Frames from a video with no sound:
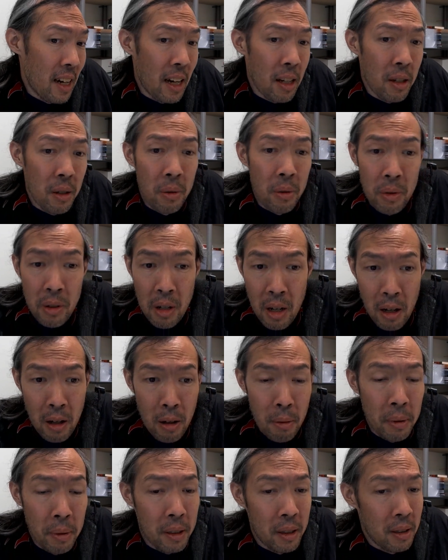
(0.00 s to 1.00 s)
I don't know
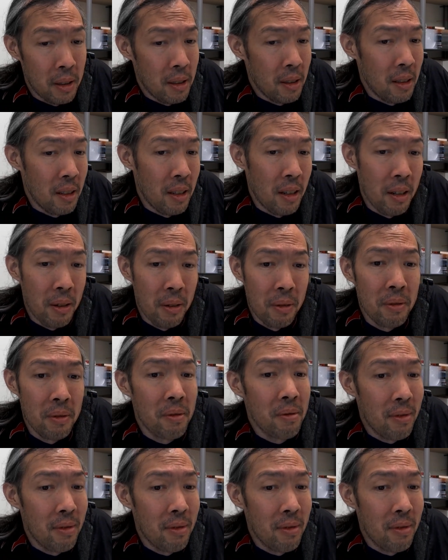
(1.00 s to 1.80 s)
because, you know,